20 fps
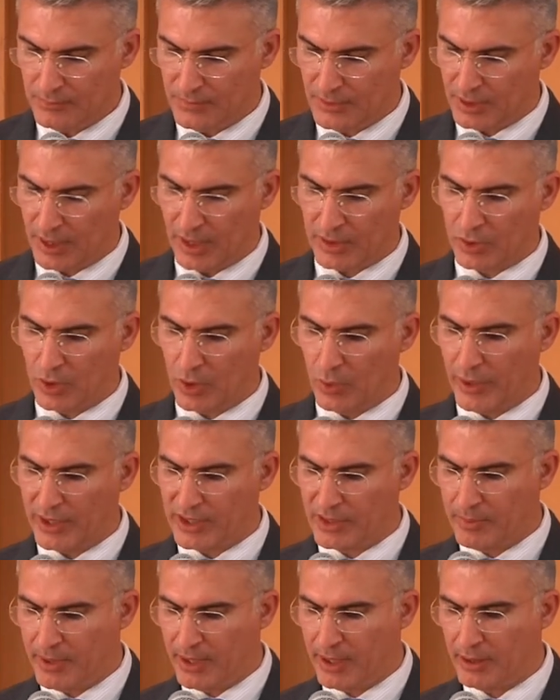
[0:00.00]
It has
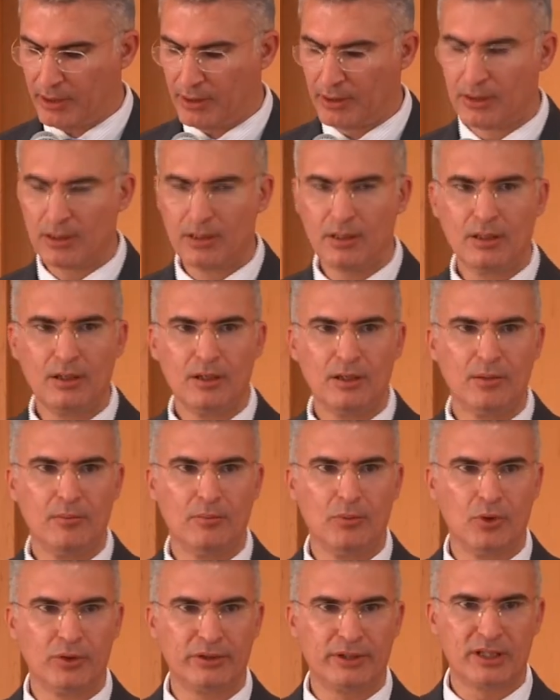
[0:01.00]
always been
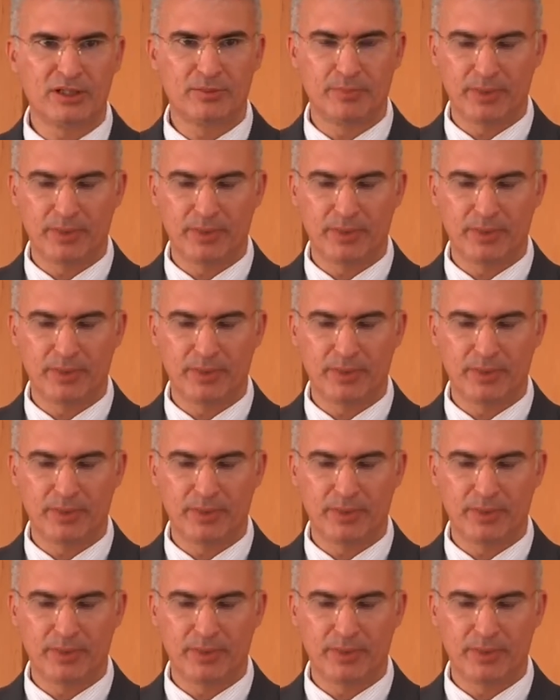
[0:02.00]
Malta's